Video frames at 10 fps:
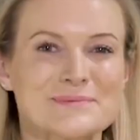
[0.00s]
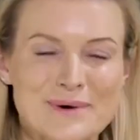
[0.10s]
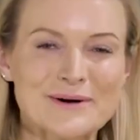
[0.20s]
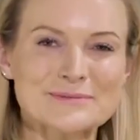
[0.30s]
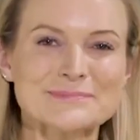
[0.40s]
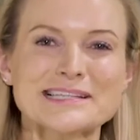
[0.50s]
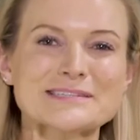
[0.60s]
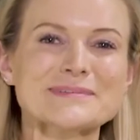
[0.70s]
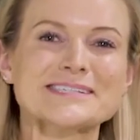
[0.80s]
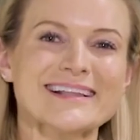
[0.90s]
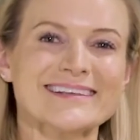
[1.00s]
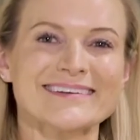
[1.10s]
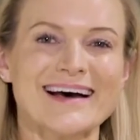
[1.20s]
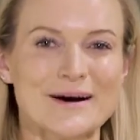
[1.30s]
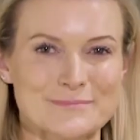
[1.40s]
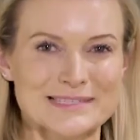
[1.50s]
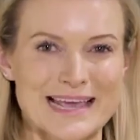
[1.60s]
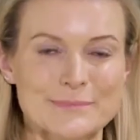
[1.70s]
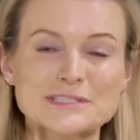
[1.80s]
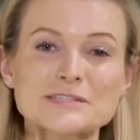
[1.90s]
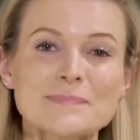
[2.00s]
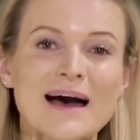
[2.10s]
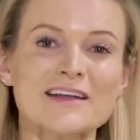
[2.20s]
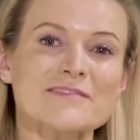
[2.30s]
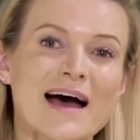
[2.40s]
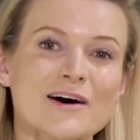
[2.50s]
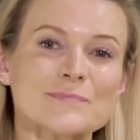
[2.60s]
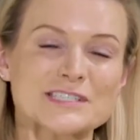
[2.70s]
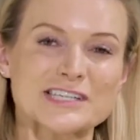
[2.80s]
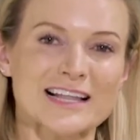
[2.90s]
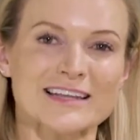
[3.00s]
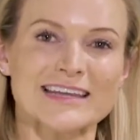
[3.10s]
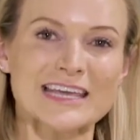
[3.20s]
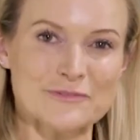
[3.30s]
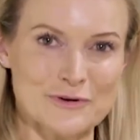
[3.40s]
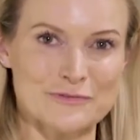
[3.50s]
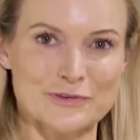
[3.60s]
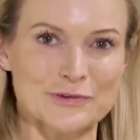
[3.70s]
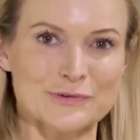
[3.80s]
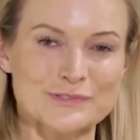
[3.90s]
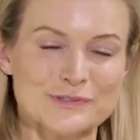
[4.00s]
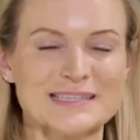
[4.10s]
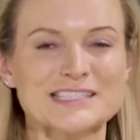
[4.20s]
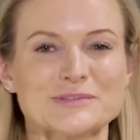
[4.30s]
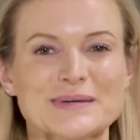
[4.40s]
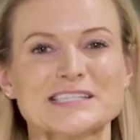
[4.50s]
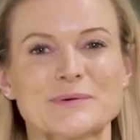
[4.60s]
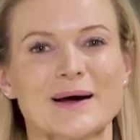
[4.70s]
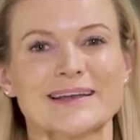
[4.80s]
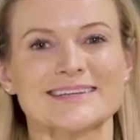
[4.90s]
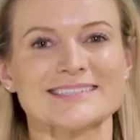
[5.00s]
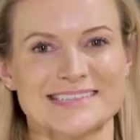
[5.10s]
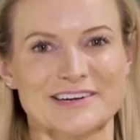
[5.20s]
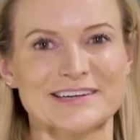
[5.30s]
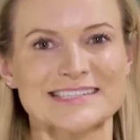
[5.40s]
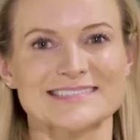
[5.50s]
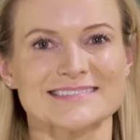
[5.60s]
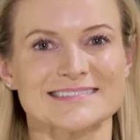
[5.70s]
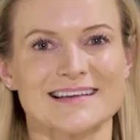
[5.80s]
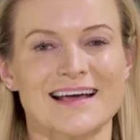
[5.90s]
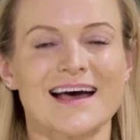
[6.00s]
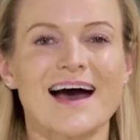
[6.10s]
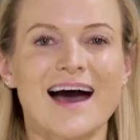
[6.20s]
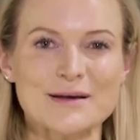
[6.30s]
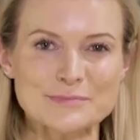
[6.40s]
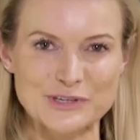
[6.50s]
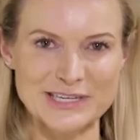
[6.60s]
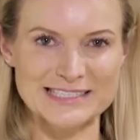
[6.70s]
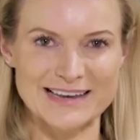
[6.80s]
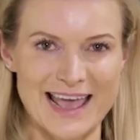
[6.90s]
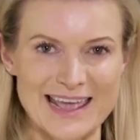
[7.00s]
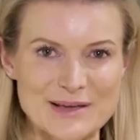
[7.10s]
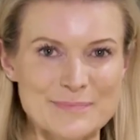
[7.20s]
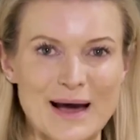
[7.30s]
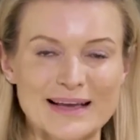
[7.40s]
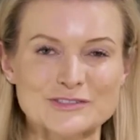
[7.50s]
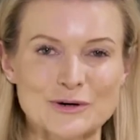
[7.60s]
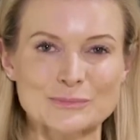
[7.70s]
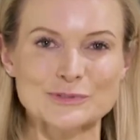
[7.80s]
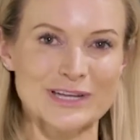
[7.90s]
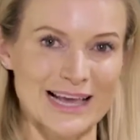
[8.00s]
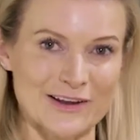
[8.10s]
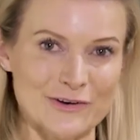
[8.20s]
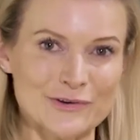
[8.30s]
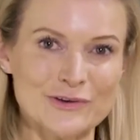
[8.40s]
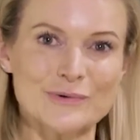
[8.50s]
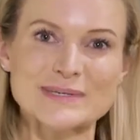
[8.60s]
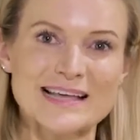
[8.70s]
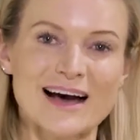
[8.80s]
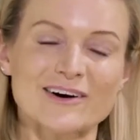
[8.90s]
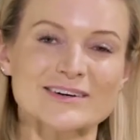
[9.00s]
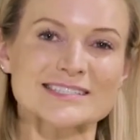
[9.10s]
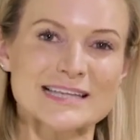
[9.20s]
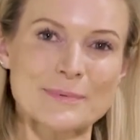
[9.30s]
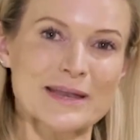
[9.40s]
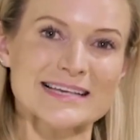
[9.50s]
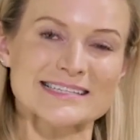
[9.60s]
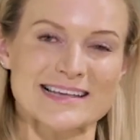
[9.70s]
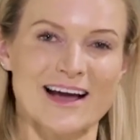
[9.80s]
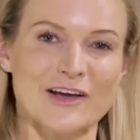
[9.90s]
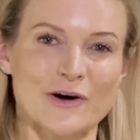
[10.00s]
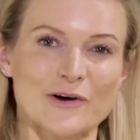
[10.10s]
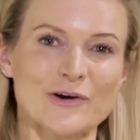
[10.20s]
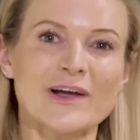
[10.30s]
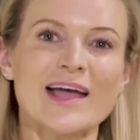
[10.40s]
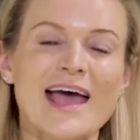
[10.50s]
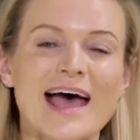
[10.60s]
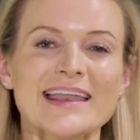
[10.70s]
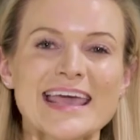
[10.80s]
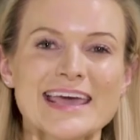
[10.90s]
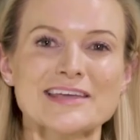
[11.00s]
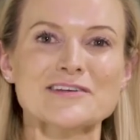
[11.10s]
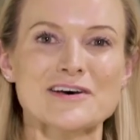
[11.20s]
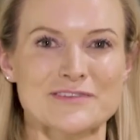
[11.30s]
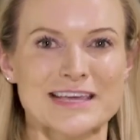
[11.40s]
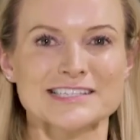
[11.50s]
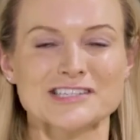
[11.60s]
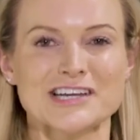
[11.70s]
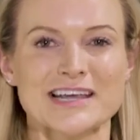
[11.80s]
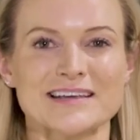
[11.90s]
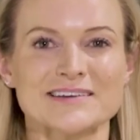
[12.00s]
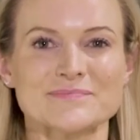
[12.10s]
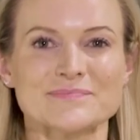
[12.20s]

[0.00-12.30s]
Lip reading: Welcome to this Magellan update, which is part of our Magellan in Review 2021 series. I'm joined today by Dom Giuliano, who is our Deputy CIO and Head of ESG.